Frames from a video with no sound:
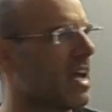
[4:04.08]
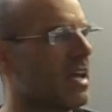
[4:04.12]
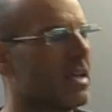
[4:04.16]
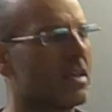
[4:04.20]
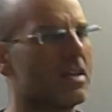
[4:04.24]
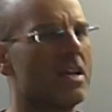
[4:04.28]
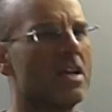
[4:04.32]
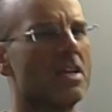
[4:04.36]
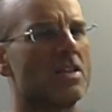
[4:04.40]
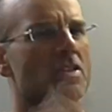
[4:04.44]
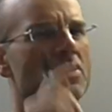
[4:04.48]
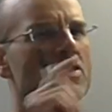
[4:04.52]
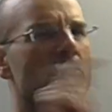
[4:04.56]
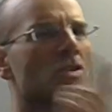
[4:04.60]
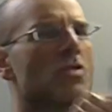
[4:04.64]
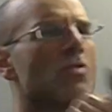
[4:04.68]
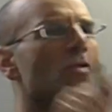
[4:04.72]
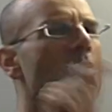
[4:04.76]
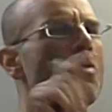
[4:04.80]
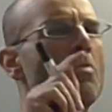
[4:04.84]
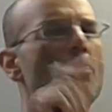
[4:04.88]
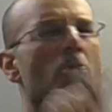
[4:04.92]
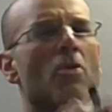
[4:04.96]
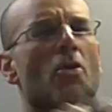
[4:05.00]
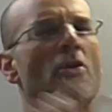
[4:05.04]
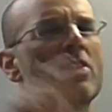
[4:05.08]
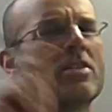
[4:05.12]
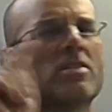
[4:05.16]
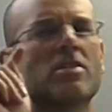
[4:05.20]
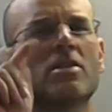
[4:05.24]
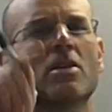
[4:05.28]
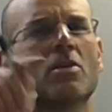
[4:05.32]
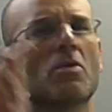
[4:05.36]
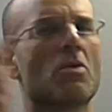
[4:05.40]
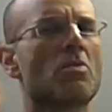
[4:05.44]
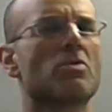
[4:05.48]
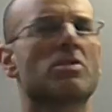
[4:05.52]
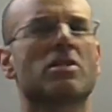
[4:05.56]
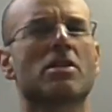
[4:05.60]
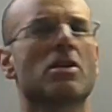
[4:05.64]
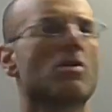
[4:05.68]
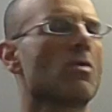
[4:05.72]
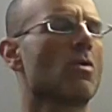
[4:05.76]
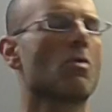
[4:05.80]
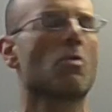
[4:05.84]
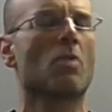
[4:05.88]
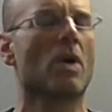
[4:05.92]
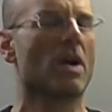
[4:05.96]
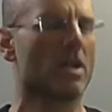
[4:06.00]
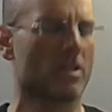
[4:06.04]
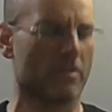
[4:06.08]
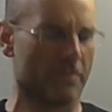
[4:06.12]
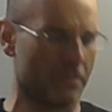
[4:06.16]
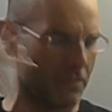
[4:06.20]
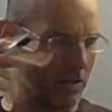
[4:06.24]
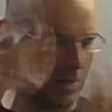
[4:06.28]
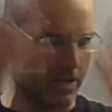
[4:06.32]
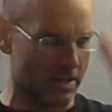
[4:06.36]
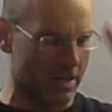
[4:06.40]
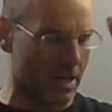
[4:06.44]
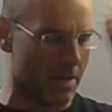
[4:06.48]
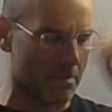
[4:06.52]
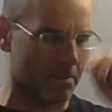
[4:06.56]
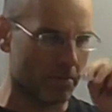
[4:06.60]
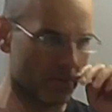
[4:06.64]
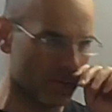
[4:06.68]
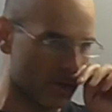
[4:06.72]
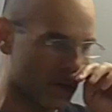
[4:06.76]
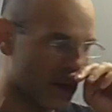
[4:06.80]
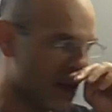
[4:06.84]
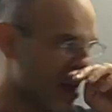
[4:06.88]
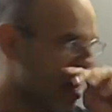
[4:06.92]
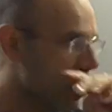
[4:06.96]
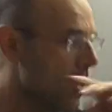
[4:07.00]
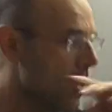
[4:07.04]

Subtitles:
like 0.001, for example.